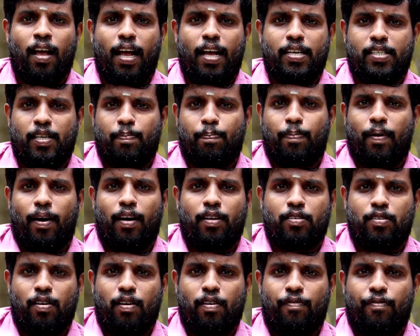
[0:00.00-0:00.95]
as a
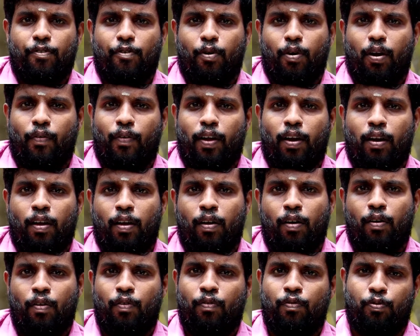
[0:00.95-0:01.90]
part for our
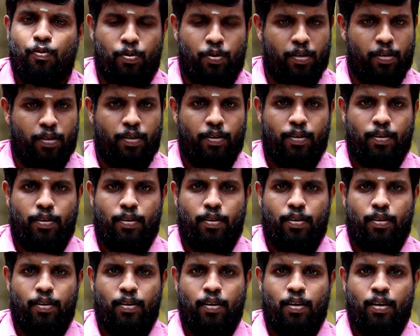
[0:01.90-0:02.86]
food.
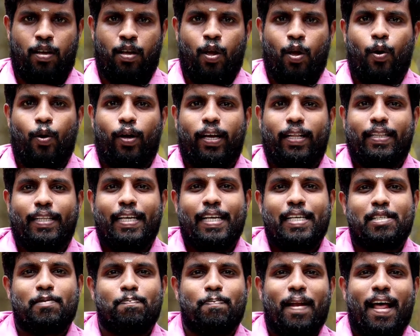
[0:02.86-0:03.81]
Okay,
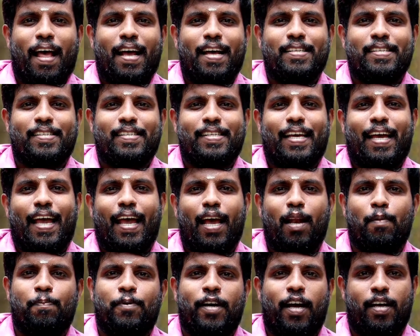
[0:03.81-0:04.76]
these plants
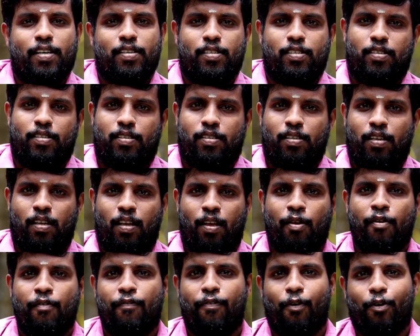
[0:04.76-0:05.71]
help us
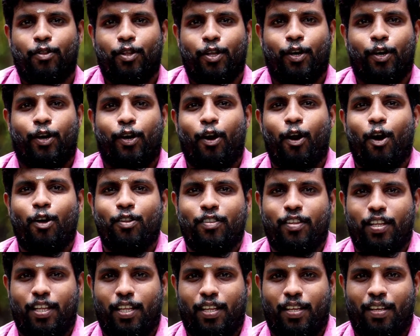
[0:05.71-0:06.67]
for the
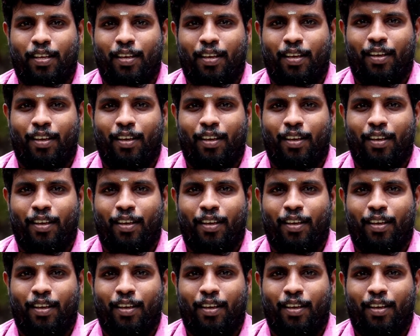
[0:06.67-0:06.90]
growth